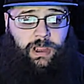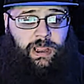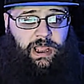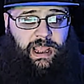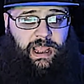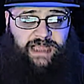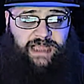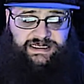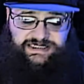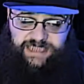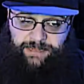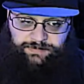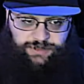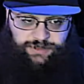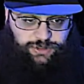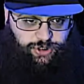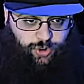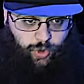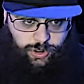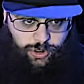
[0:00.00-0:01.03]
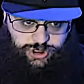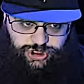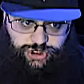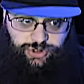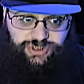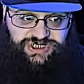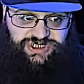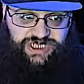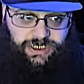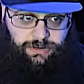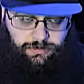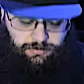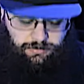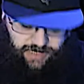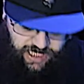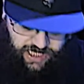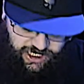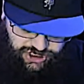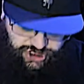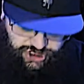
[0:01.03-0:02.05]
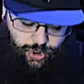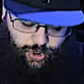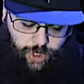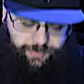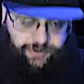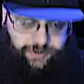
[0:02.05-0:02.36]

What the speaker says: except you're choosing issue open